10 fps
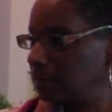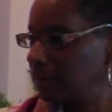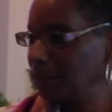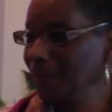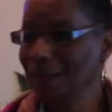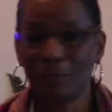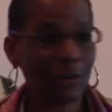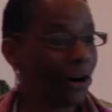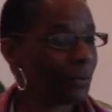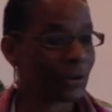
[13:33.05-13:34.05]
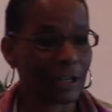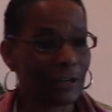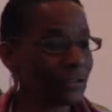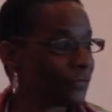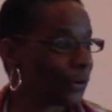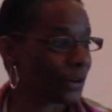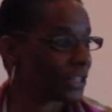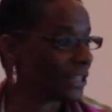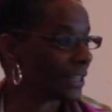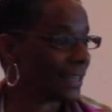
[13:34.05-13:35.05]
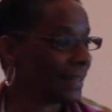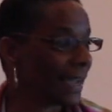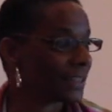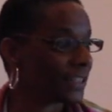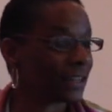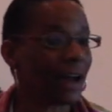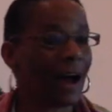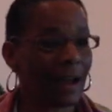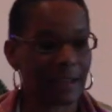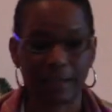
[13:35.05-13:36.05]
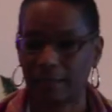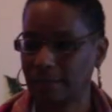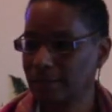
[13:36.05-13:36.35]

And maybe all we're here for is to connect to God.